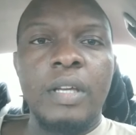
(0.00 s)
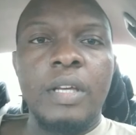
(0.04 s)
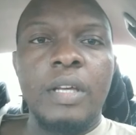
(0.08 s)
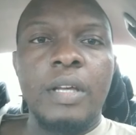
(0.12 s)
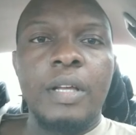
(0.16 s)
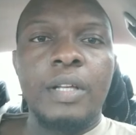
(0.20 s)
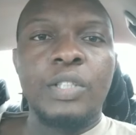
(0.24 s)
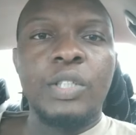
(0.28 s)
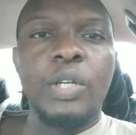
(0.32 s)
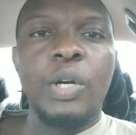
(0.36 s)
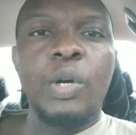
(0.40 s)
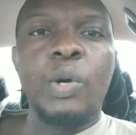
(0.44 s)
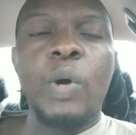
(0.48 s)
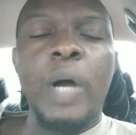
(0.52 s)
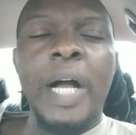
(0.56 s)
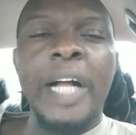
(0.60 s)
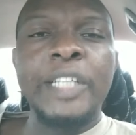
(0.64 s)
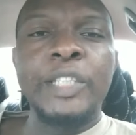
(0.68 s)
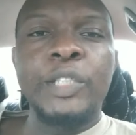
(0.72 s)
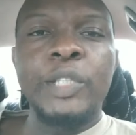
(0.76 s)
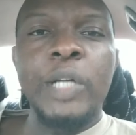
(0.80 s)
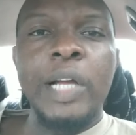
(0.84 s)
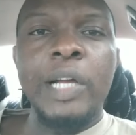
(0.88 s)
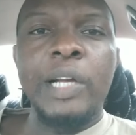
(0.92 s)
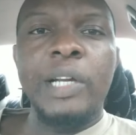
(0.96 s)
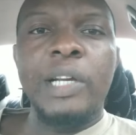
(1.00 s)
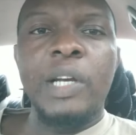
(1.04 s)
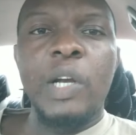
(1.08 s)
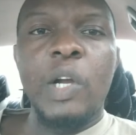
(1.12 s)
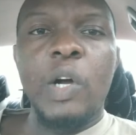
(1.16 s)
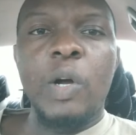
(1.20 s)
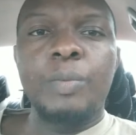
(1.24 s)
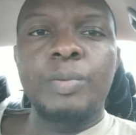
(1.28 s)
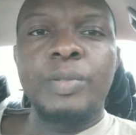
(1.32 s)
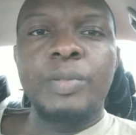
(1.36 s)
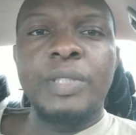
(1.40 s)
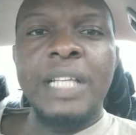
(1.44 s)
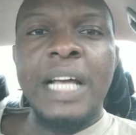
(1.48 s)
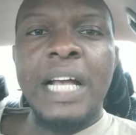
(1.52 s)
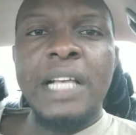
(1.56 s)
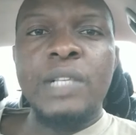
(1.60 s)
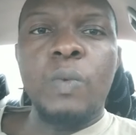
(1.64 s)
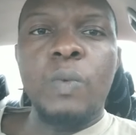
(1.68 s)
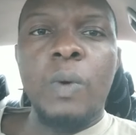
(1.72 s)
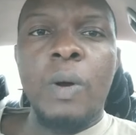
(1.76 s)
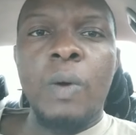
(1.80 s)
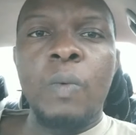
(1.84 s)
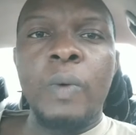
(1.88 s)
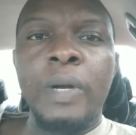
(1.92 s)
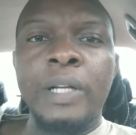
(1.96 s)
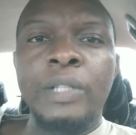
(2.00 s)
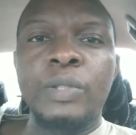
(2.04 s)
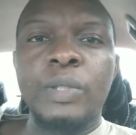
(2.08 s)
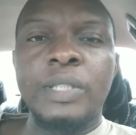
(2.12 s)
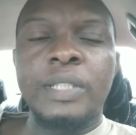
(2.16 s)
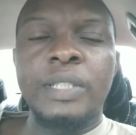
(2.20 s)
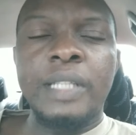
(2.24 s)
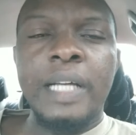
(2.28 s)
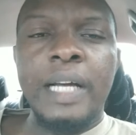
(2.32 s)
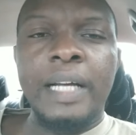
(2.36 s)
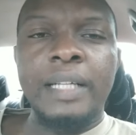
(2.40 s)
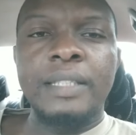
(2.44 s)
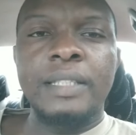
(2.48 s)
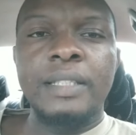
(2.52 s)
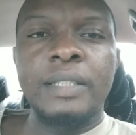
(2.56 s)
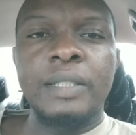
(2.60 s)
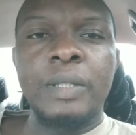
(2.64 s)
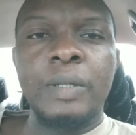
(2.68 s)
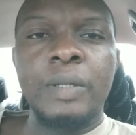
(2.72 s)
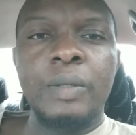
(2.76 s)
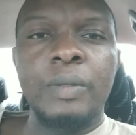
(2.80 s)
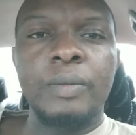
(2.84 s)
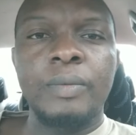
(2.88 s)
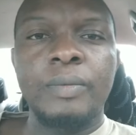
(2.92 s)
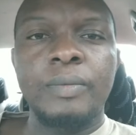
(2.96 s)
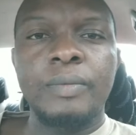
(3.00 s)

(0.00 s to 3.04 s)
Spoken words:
So So go and join clubs. That's one way to start, you know.